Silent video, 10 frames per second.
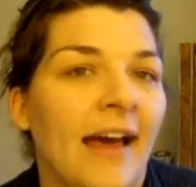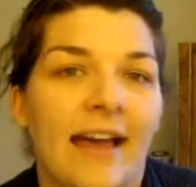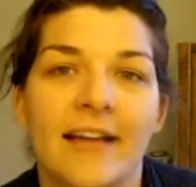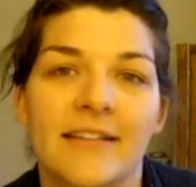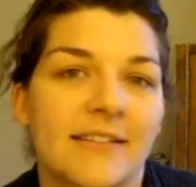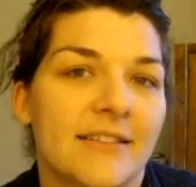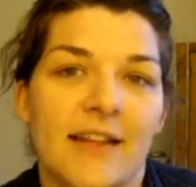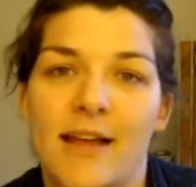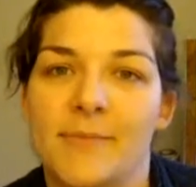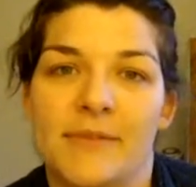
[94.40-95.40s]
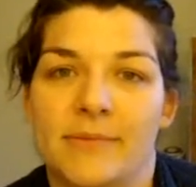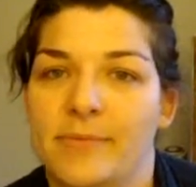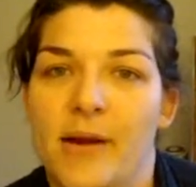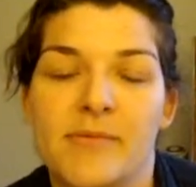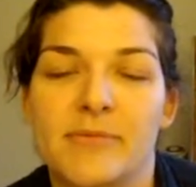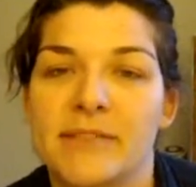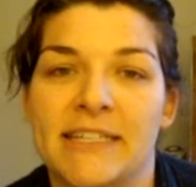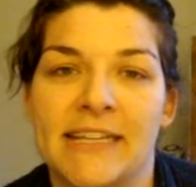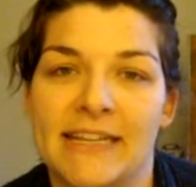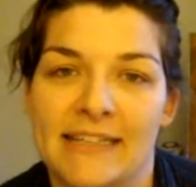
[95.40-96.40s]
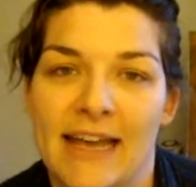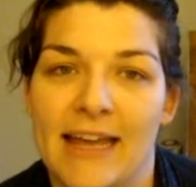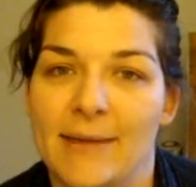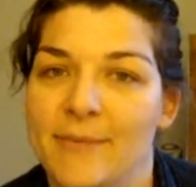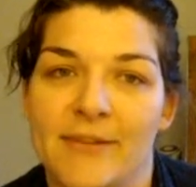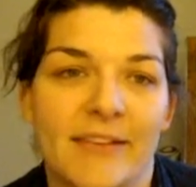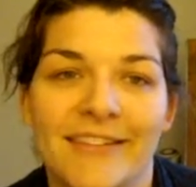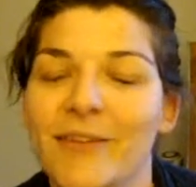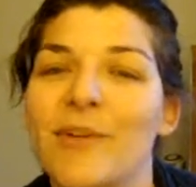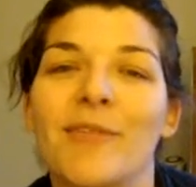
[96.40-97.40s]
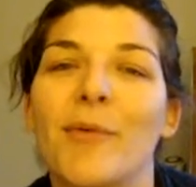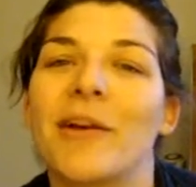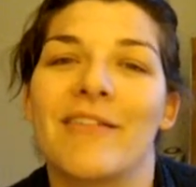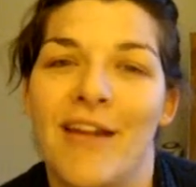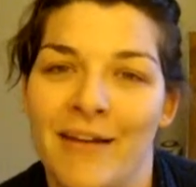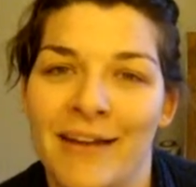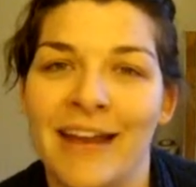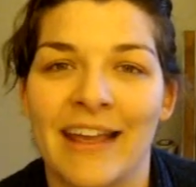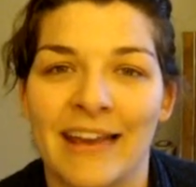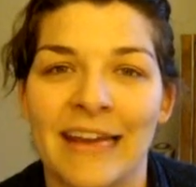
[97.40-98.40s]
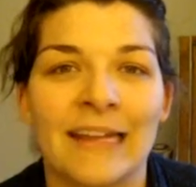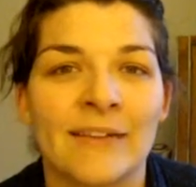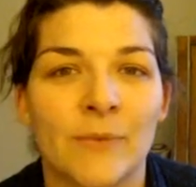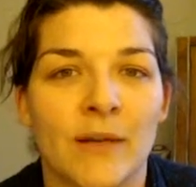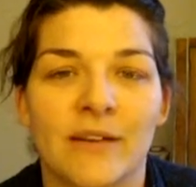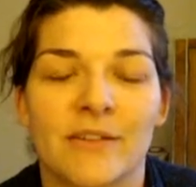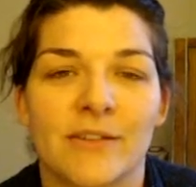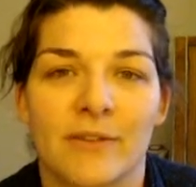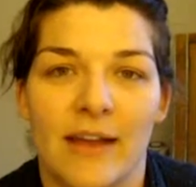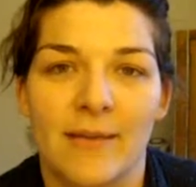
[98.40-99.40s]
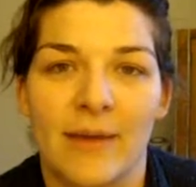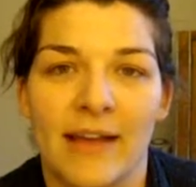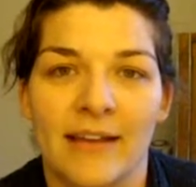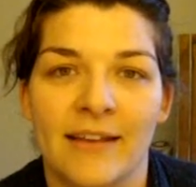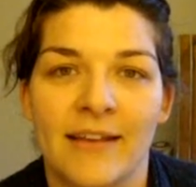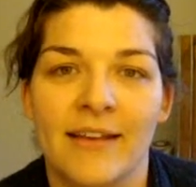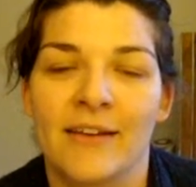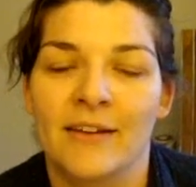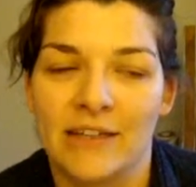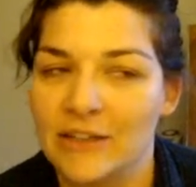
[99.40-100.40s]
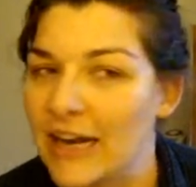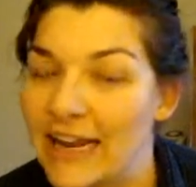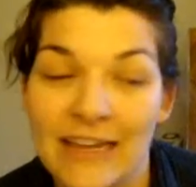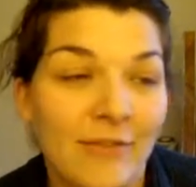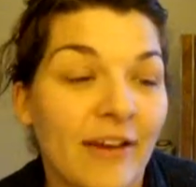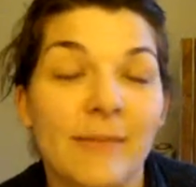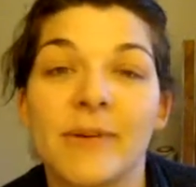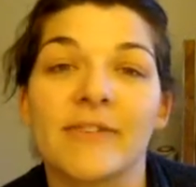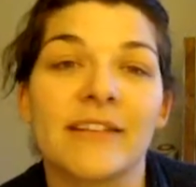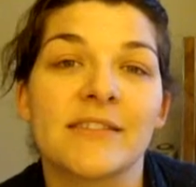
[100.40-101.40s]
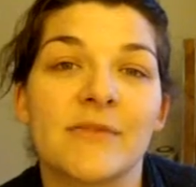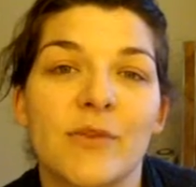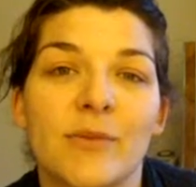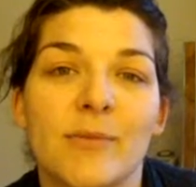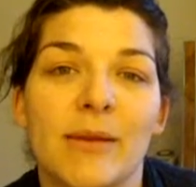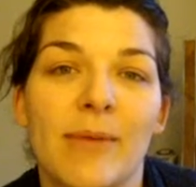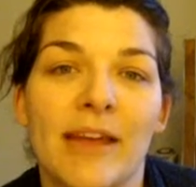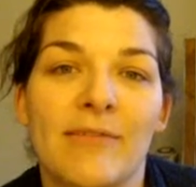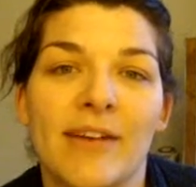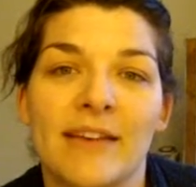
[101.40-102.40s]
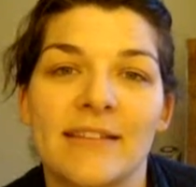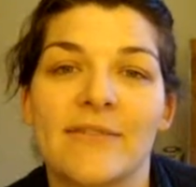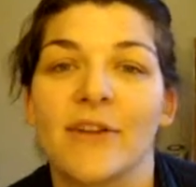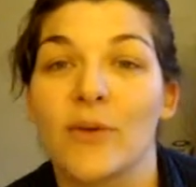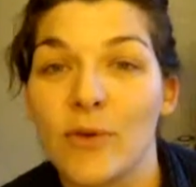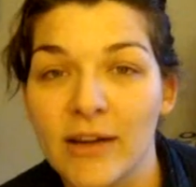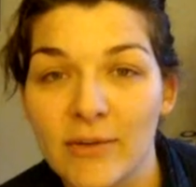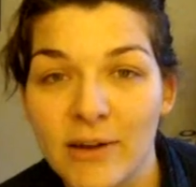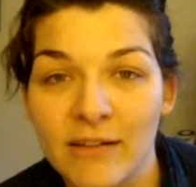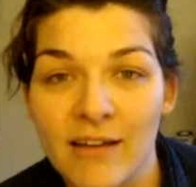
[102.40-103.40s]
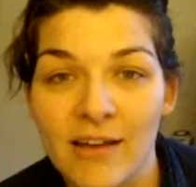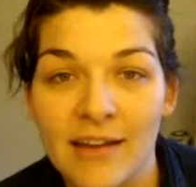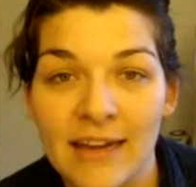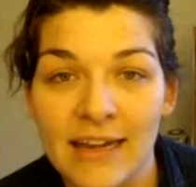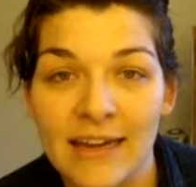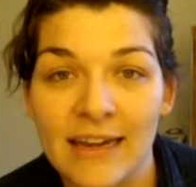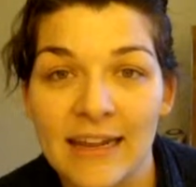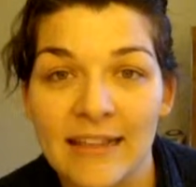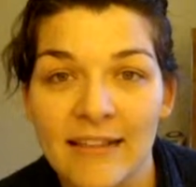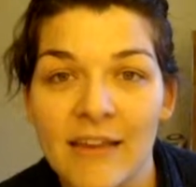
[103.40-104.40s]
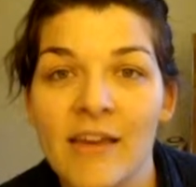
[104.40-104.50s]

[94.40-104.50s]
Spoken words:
I got stopped probably 10 times. Don't ever wear non-hand knit sweaters to Rhinebeck or any fiber festival would be my advice. If you're going to wear non-hand knit